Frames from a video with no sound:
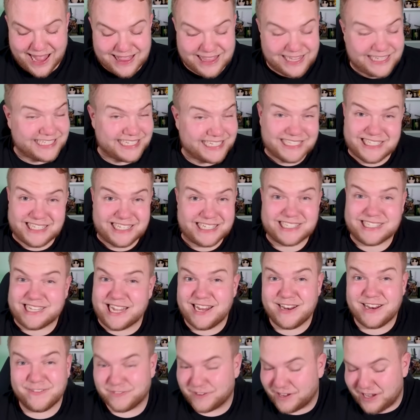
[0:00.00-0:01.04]
And this is the
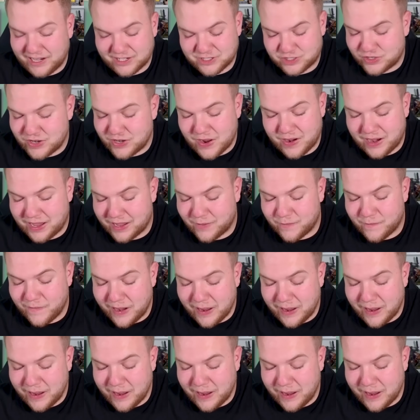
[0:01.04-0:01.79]
state of Clash Royale. Like,